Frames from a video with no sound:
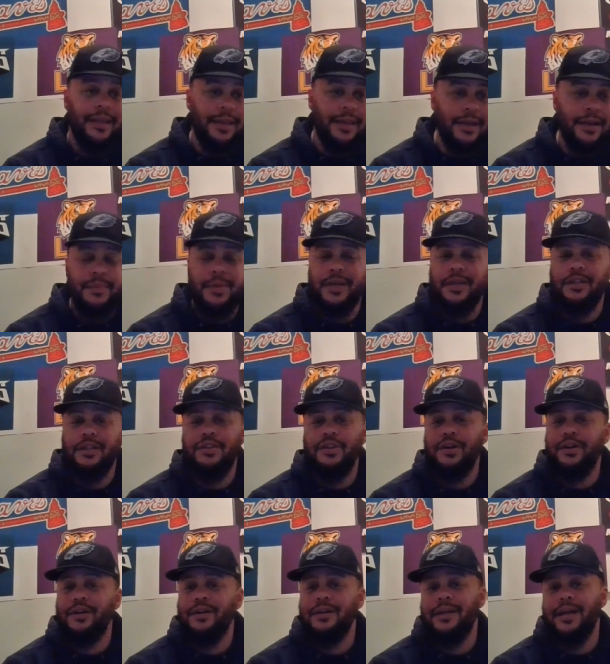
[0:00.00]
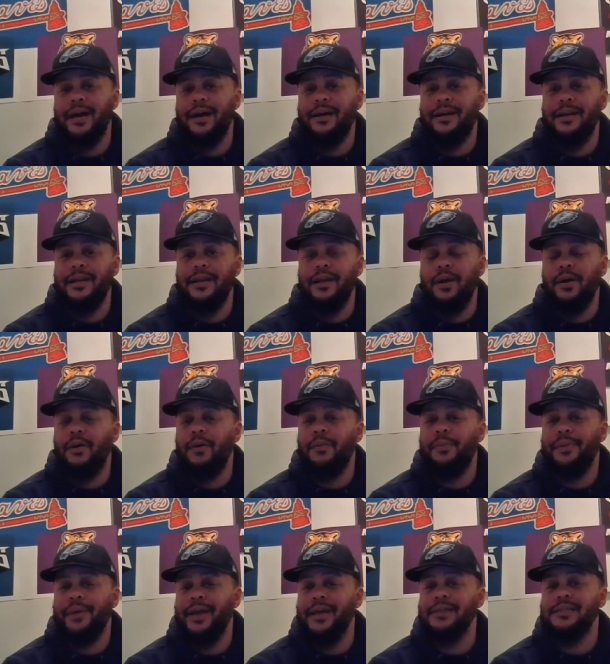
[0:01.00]
get him in the third down and
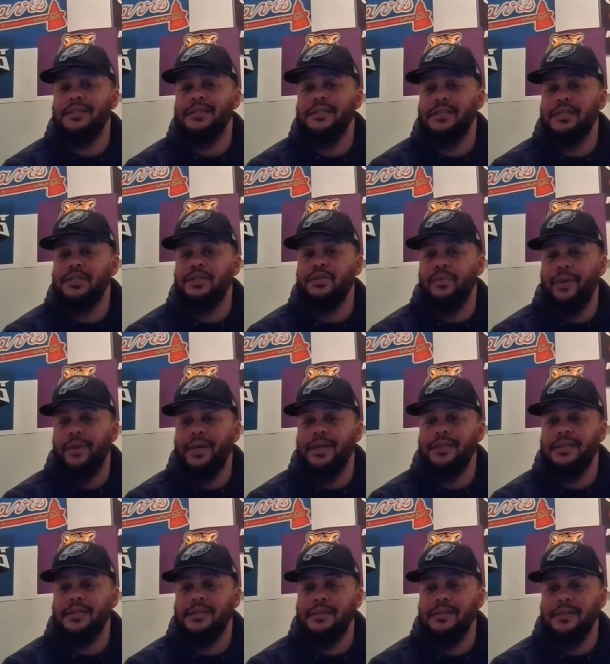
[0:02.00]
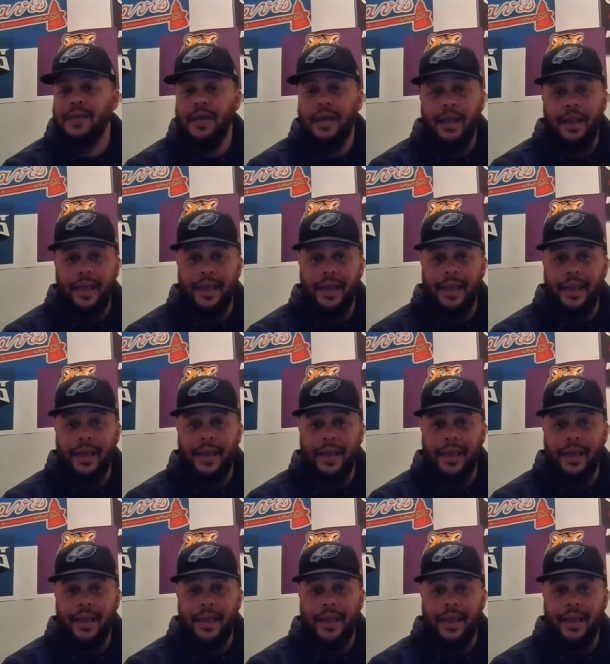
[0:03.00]
long passing situations,